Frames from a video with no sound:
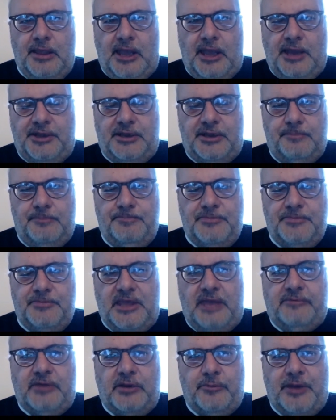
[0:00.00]
at a
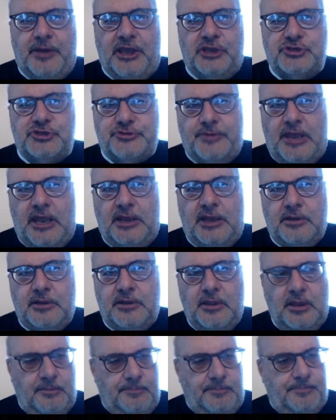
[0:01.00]
given wage rate
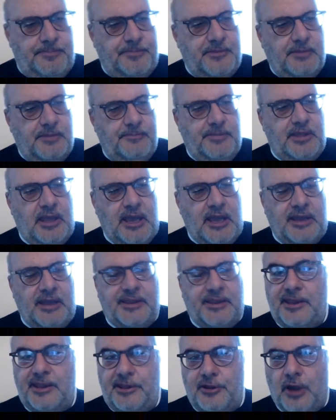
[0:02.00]
has
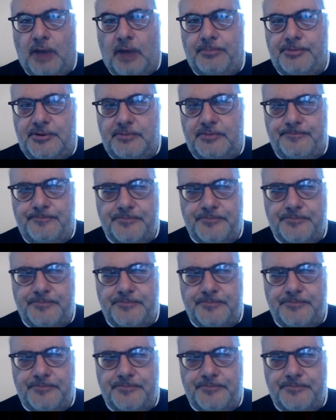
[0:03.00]
stopped.